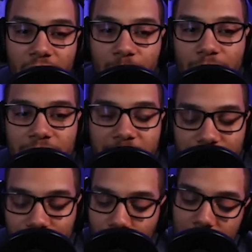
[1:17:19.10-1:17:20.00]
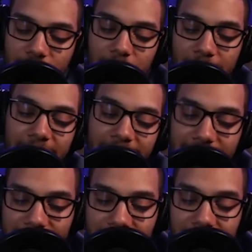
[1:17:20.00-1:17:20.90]
All right, well, thanks for watching the
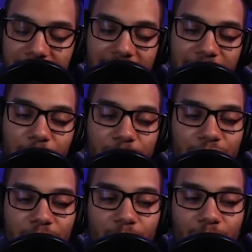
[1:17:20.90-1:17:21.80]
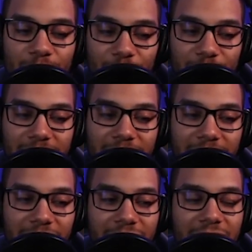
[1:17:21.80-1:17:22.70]
podcast today. If you enjoy what we're doing
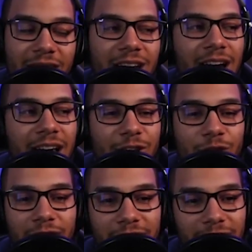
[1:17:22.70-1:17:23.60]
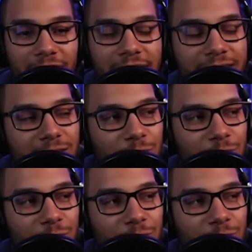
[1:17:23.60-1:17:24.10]
here, you can hit like,